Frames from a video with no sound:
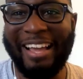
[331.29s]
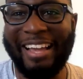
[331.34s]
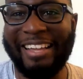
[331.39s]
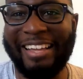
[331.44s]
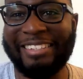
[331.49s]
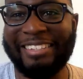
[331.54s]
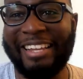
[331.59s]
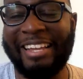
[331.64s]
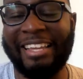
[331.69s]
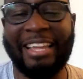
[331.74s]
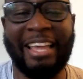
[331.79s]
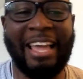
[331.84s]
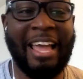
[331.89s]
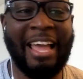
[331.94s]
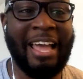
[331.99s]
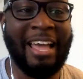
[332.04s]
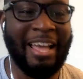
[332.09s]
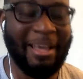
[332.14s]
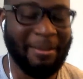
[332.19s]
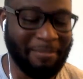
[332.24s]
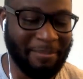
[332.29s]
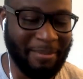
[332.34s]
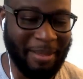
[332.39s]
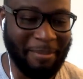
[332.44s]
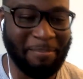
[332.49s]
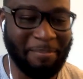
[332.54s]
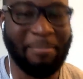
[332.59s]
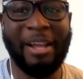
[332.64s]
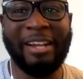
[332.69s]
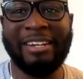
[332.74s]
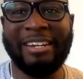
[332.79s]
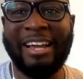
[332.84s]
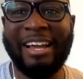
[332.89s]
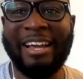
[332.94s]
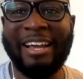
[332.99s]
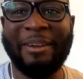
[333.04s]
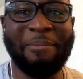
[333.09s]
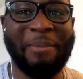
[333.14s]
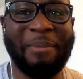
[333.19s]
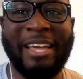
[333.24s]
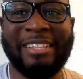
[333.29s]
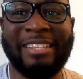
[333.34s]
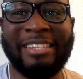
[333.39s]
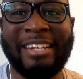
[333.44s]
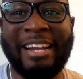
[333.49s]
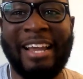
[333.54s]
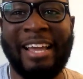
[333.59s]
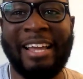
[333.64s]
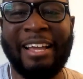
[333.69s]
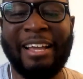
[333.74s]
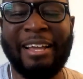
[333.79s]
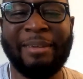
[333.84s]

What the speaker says: He's like, "Yeah, I'm probably not gonna make it tonight."